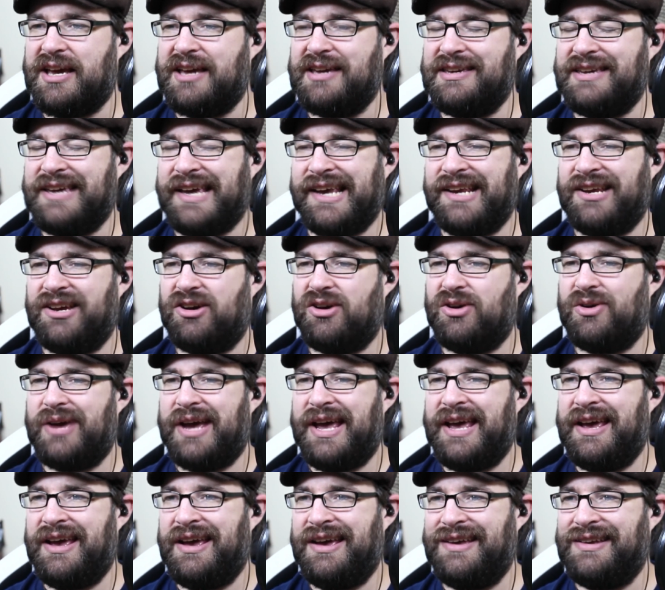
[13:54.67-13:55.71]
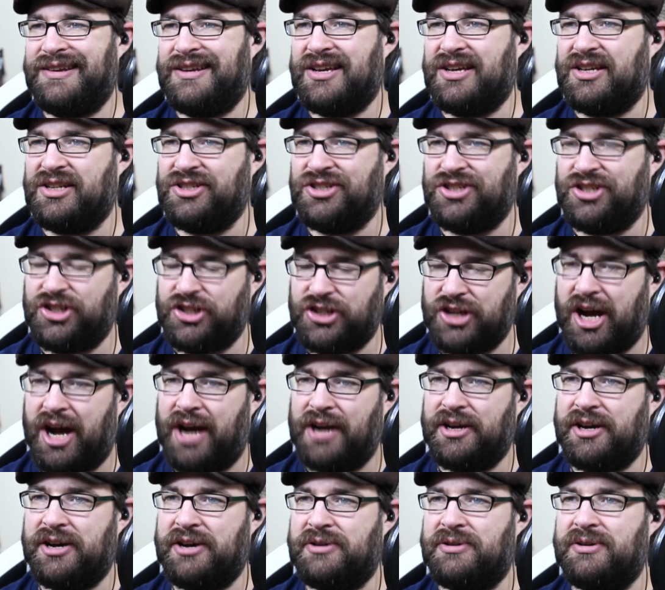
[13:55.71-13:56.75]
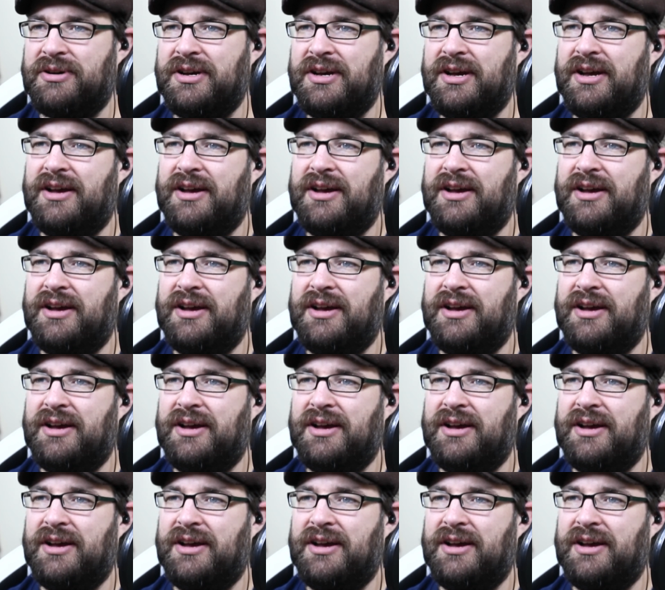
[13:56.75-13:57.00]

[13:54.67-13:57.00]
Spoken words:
Gato, and Jado.